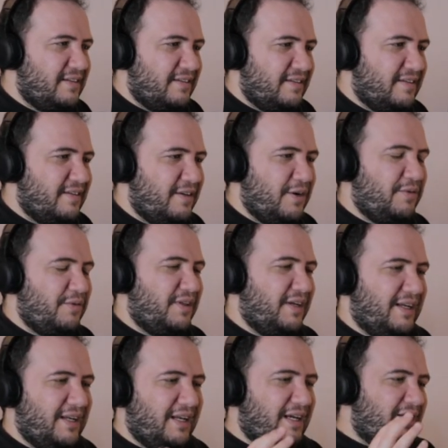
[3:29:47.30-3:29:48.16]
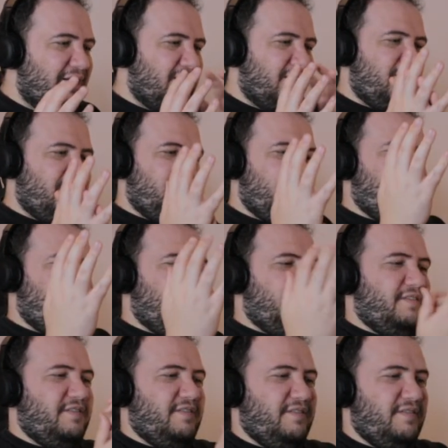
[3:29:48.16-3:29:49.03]
You know, the glove.
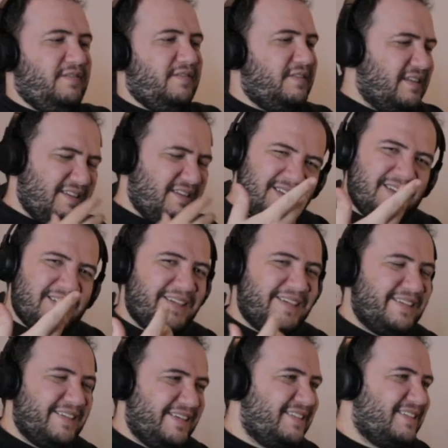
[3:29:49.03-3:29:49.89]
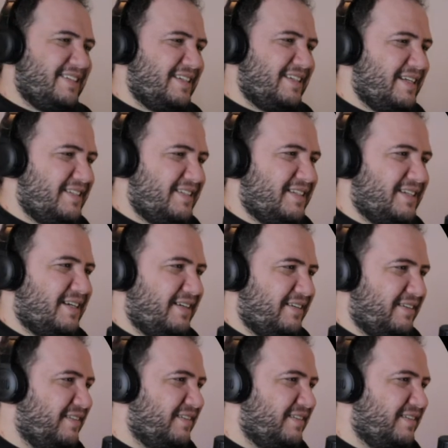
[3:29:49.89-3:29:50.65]
It's a nice style.